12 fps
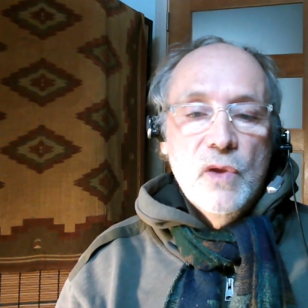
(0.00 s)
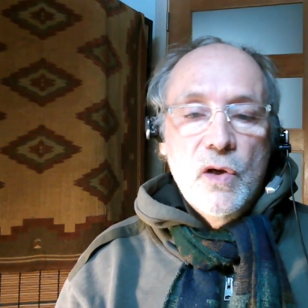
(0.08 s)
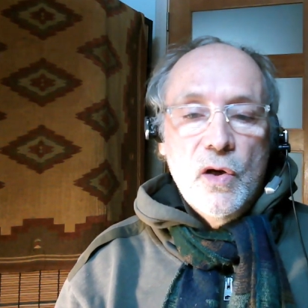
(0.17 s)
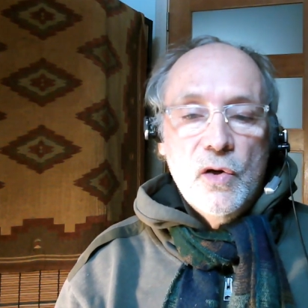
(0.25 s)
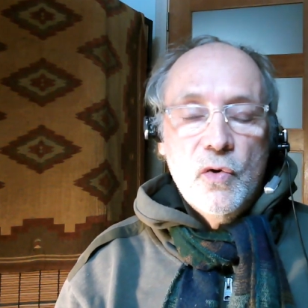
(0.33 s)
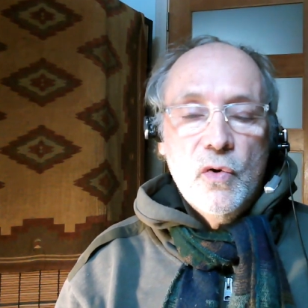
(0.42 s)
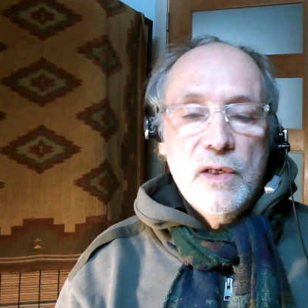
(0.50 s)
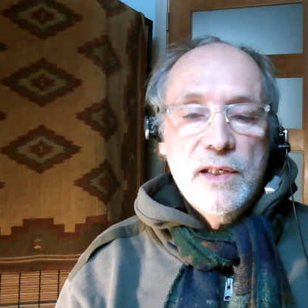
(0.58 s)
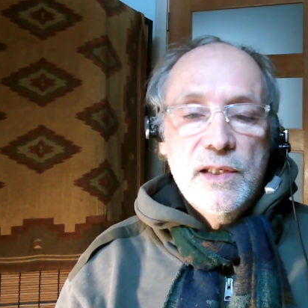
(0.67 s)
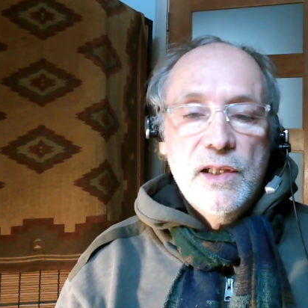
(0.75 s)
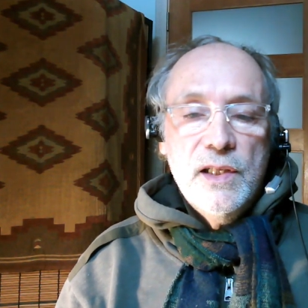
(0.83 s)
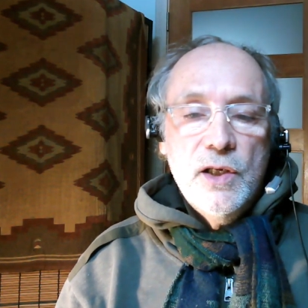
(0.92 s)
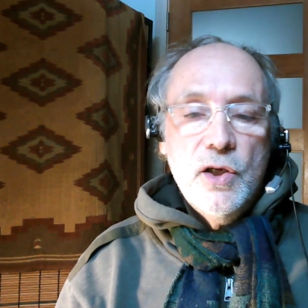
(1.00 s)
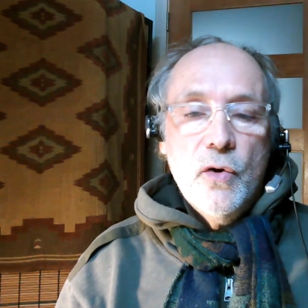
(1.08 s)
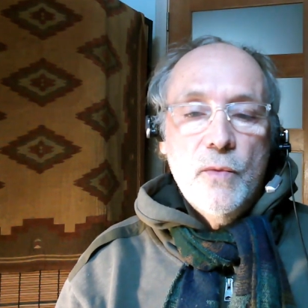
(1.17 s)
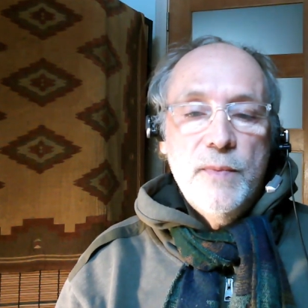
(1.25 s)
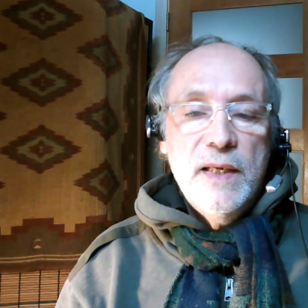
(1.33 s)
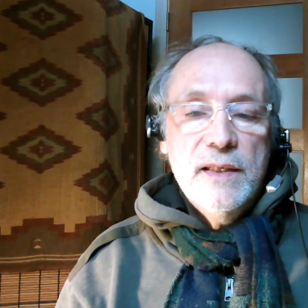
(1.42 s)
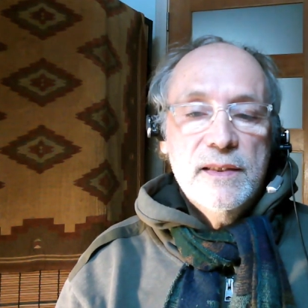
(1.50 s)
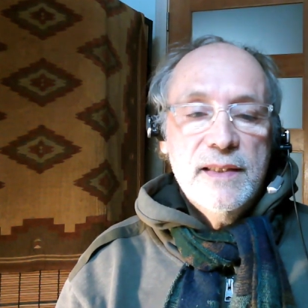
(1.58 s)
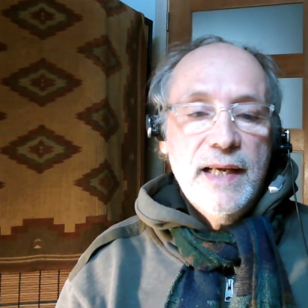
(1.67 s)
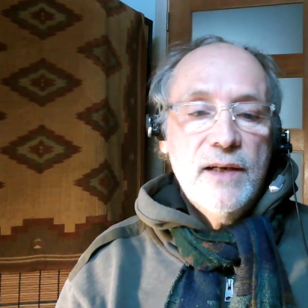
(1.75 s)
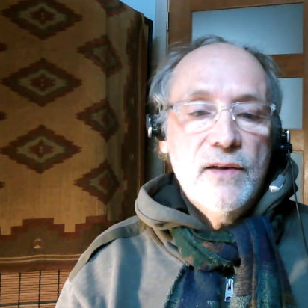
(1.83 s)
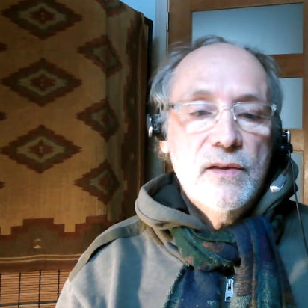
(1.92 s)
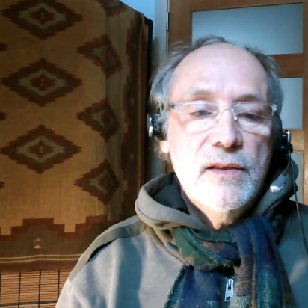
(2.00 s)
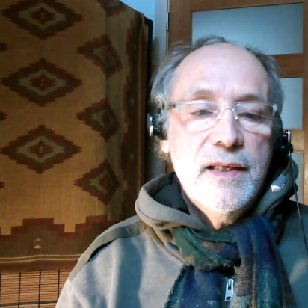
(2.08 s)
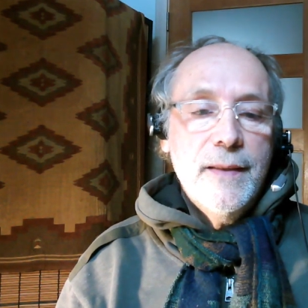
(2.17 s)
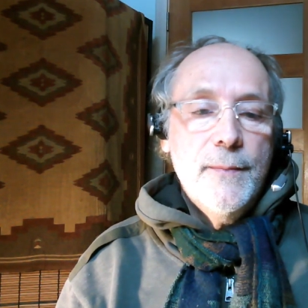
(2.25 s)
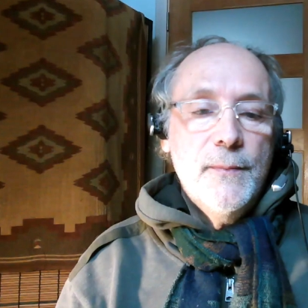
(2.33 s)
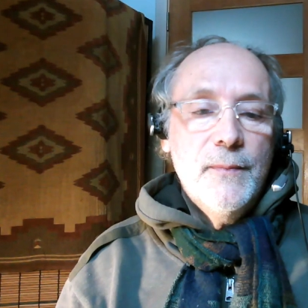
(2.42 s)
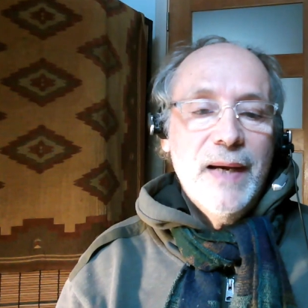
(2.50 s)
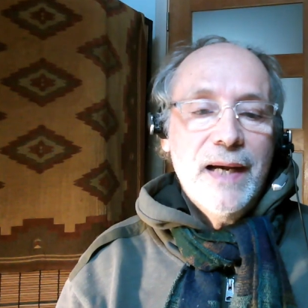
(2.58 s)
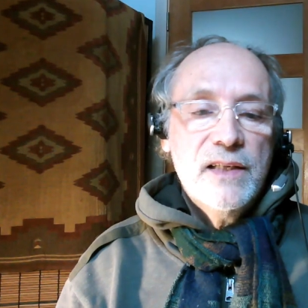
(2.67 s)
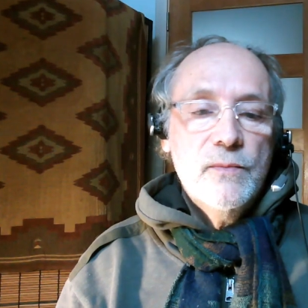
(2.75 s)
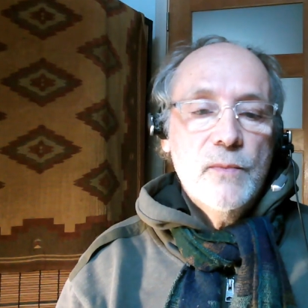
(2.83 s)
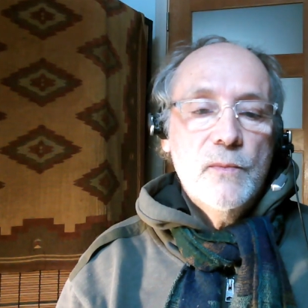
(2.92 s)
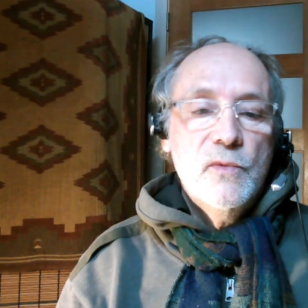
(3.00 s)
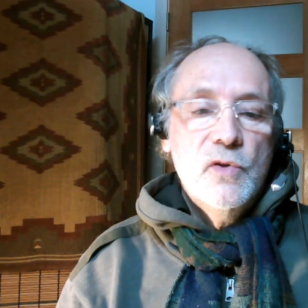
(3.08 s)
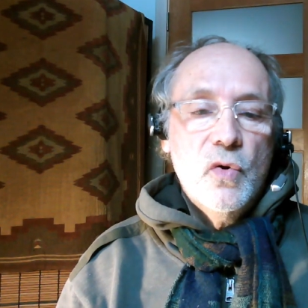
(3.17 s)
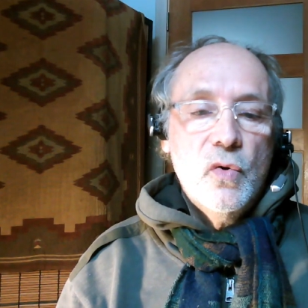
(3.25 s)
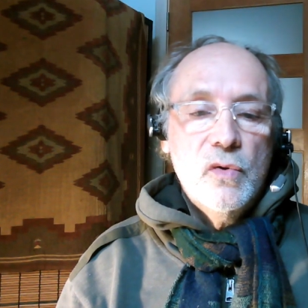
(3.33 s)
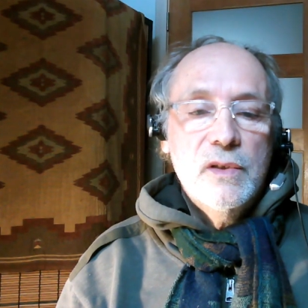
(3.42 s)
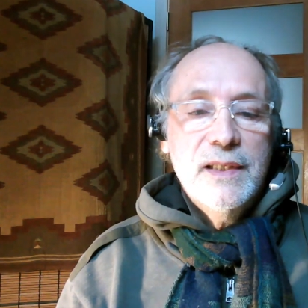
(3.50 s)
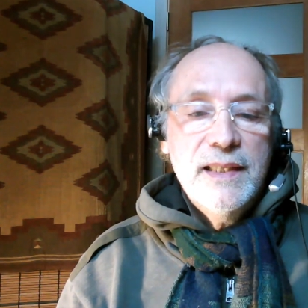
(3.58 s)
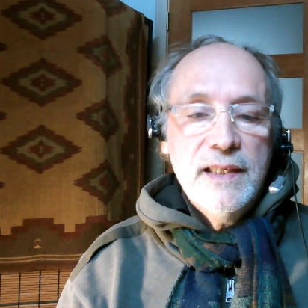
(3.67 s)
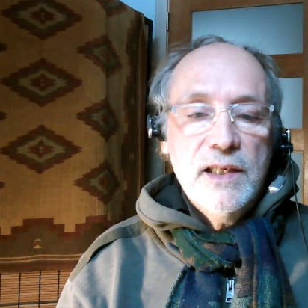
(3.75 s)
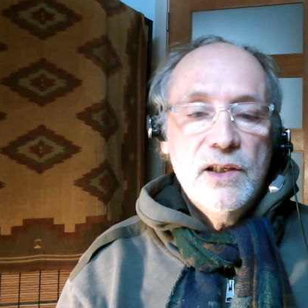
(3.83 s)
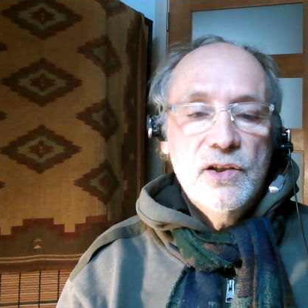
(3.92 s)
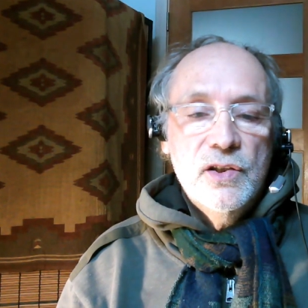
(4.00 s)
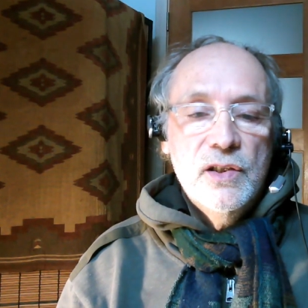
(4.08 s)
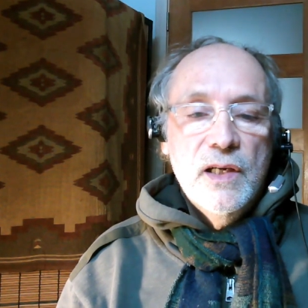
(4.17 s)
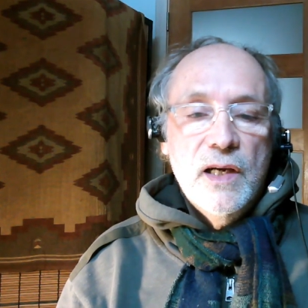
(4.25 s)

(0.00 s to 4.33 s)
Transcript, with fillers: According to the European standard, the maximum total leakage,